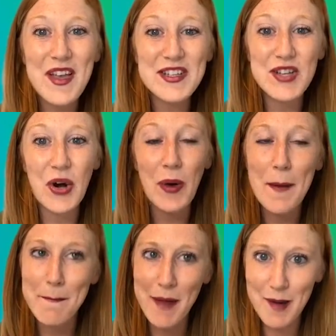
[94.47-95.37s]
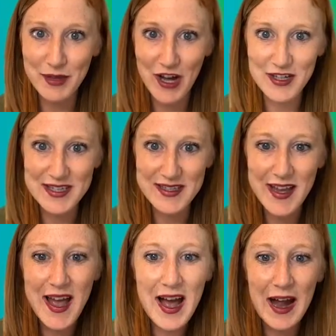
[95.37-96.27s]
So, mom blogs.
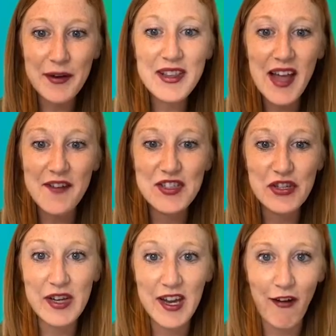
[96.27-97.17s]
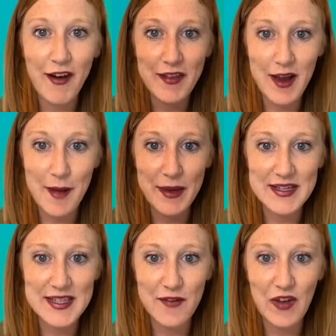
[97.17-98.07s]
I would love to hear in the
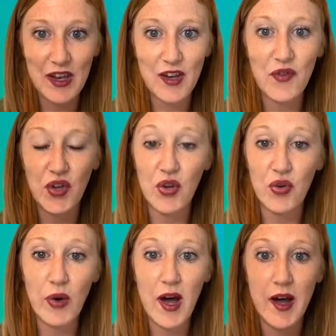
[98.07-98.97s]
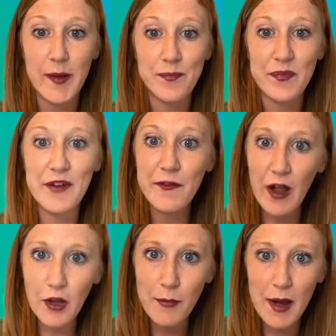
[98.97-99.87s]
comments if any of you um,
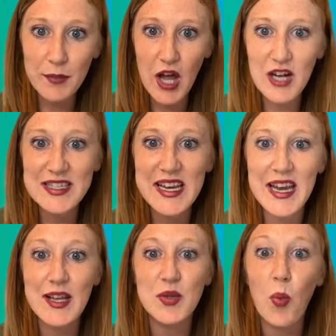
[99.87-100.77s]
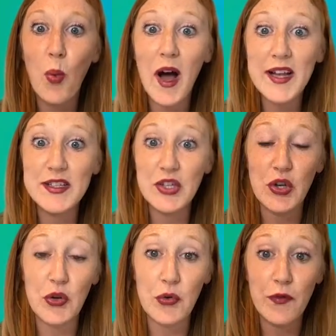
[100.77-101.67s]
follow mom blogs and what
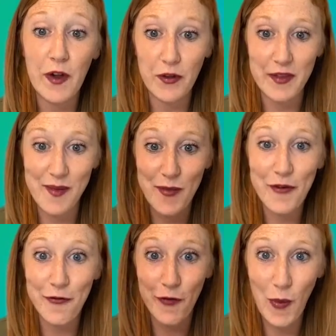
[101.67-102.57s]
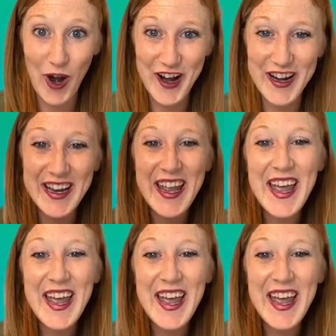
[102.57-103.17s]
you follow them for.